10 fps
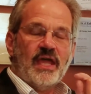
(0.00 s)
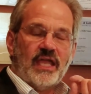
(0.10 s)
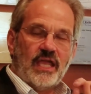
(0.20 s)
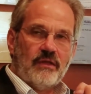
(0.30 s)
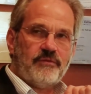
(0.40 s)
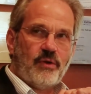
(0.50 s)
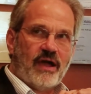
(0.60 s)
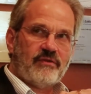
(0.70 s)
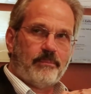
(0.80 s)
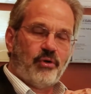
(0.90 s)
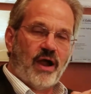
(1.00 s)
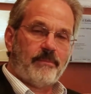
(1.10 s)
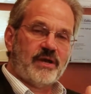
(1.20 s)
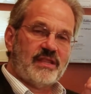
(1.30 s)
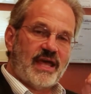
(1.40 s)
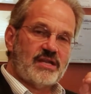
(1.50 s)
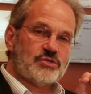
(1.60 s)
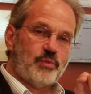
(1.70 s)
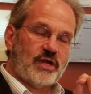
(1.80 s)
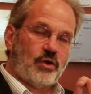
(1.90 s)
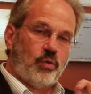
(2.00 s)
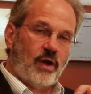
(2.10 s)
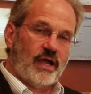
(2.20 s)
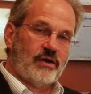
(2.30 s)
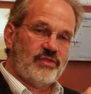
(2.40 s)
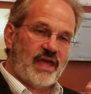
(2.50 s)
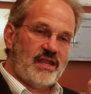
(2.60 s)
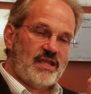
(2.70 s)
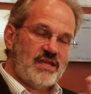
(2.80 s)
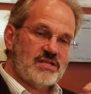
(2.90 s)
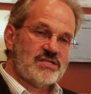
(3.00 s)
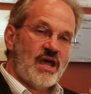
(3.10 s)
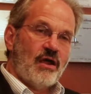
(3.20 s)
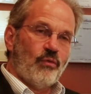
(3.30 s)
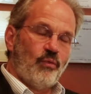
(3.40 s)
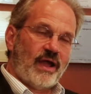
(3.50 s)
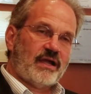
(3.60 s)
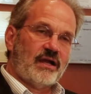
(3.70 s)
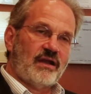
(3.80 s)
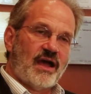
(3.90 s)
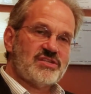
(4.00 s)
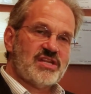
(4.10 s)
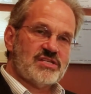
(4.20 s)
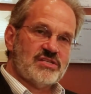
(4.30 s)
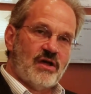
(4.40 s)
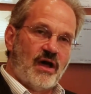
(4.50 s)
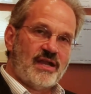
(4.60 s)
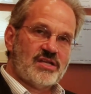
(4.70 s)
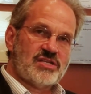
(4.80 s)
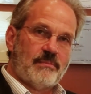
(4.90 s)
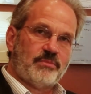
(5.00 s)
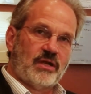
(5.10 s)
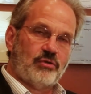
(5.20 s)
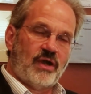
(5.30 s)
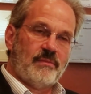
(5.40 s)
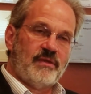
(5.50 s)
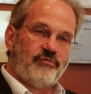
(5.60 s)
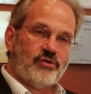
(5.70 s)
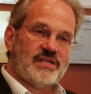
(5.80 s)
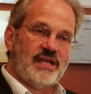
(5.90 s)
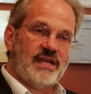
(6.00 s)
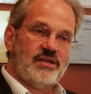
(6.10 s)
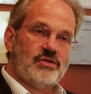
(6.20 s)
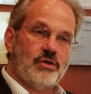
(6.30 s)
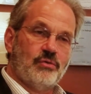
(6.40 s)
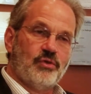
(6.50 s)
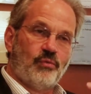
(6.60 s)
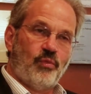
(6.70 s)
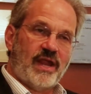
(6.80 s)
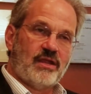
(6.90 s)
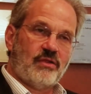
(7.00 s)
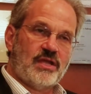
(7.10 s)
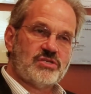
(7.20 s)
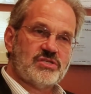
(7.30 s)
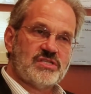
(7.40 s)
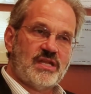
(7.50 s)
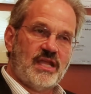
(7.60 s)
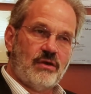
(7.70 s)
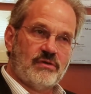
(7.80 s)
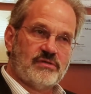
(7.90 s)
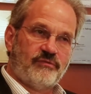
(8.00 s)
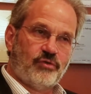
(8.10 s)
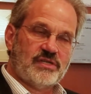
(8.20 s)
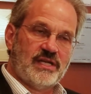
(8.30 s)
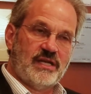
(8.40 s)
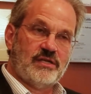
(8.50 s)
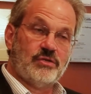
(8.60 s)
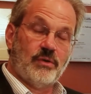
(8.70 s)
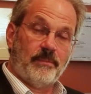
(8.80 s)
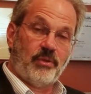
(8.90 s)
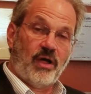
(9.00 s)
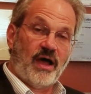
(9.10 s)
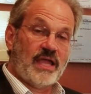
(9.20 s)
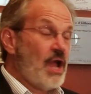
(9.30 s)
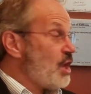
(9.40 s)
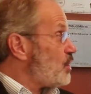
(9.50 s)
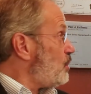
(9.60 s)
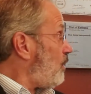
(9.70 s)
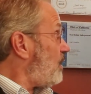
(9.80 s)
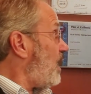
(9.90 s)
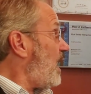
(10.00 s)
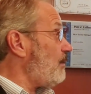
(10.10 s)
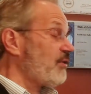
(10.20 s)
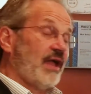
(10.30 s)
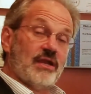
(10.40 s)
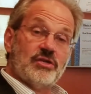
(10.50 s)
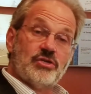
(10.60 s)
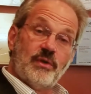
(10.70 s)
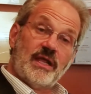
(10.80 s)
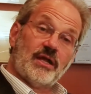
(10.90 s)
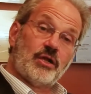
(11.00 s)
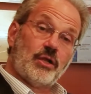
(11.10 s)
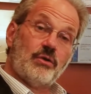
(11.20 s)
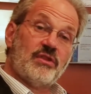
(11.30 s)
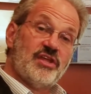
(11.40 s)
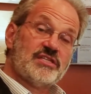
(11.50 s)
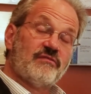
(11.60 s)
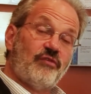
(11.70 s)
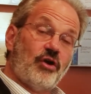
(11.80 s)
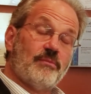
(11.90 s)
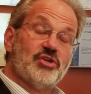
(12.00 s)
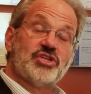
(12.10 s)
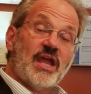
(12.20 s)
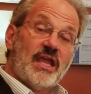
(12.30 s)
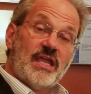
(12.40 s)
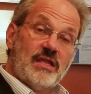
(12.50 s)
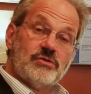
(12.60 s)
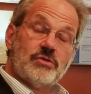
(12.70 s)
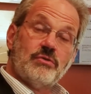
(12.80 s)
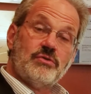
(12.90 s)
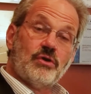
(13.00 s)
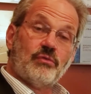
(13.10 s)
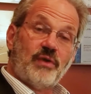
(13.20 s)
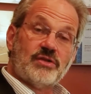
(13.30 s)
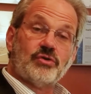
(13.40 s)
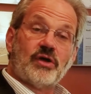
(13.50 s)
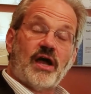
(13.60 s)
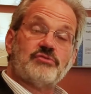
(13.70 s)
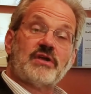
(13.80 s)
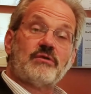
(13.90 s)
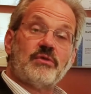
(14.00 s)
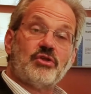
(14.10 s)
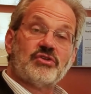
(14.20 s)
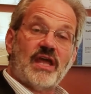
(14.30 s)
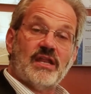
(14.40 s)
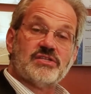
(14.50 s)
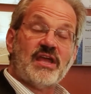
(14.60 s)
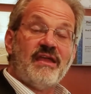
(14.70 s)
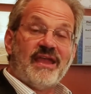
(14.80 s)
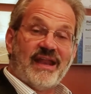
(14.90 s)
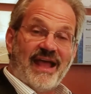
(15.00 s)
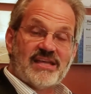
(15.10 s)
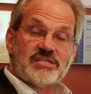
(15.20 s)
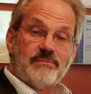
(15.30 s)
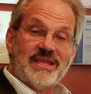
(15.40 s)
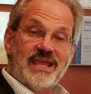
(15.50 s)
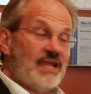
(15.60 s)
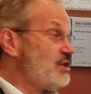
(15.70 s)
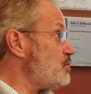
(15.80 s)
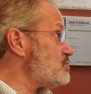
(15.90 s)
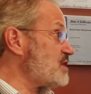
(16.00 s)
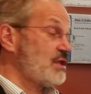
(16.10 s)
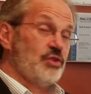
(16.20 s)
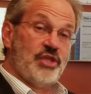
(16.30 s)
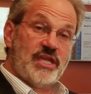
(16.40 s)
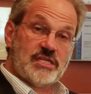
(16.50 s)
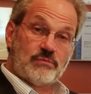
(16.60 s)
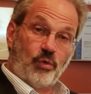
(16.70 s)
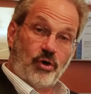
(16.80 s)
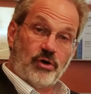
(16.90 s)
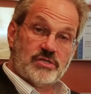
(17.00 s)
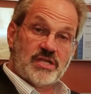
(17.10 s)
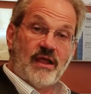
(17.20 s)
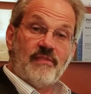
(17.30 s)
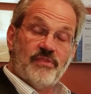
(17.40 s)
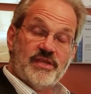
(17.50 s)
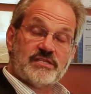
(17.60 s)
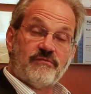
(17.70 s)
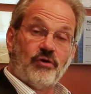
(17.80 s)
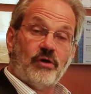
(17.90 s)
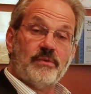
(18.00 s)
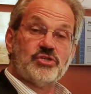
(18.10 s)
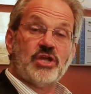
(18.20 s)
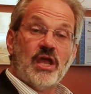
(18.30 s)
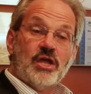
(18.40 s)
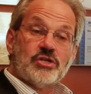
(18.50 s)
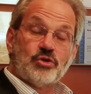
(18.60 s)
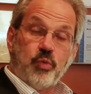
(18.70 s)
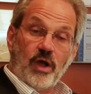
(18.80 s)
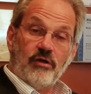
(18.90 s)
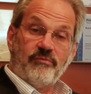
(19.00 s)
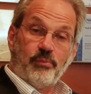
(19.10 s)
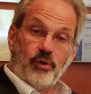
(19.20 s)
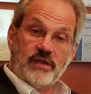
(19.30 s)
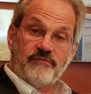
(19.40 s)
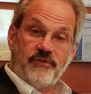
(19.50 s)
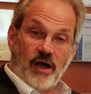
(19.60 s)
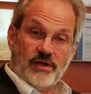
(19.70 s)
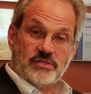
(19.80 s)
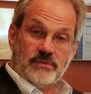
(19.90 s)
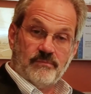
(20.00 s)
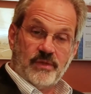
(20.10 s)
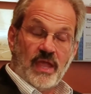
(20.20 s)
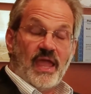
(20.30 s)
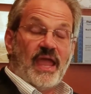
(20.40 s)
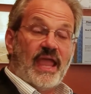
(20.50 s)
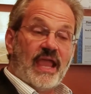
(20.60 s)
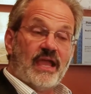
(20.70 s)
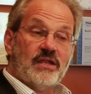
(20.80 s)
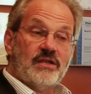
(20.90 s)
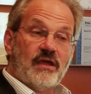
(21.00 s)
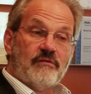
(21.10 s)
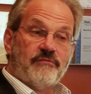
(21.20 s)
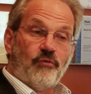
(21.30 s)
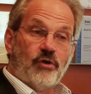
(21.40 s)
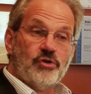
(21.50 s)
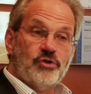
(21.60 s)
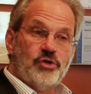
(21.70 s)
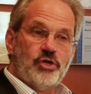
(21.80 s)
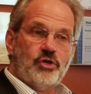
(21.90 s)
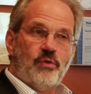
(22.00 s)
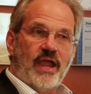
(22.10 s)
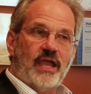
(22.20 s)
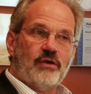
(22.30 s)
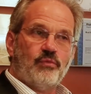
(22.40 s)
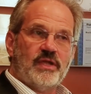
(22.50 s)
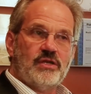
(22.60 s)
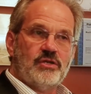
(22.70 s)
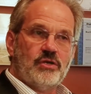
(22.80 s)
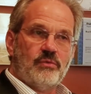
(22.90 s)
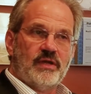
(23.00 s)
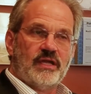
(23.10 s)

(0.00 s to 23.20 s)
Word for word: If you have a property that is required, that is recognized as non exempt under AB 1482, the regulations adherent to 1482 apply, you are obligated to include this verbiage into your rental contract with your tenants. It has to be in using these words, this verbiage, 12 point font, and for new and renewing